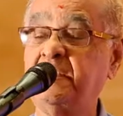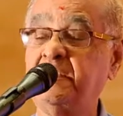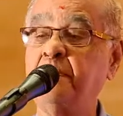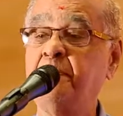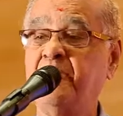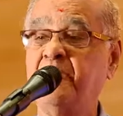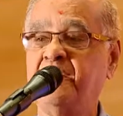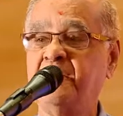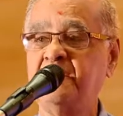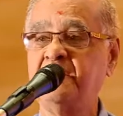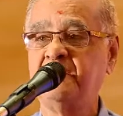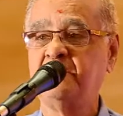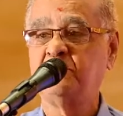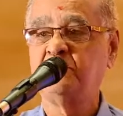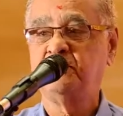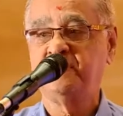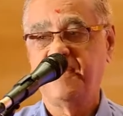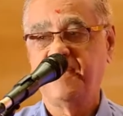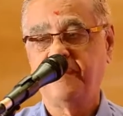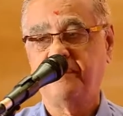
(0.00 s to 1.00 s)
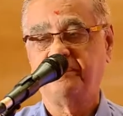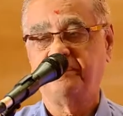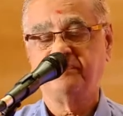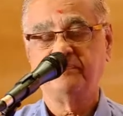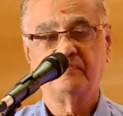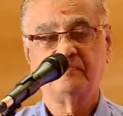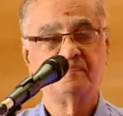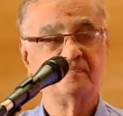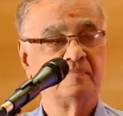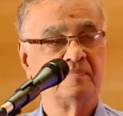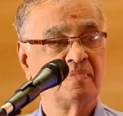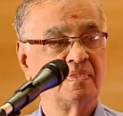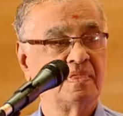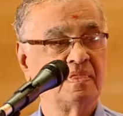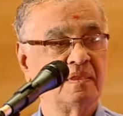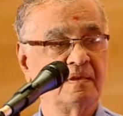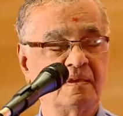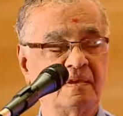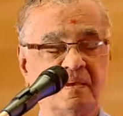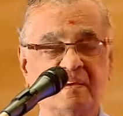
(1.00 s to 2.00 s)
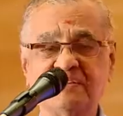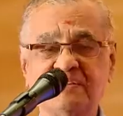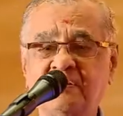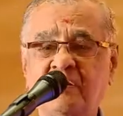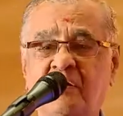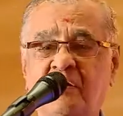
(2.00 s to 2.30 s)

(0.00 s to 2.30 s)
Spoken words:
embedded into them, it is an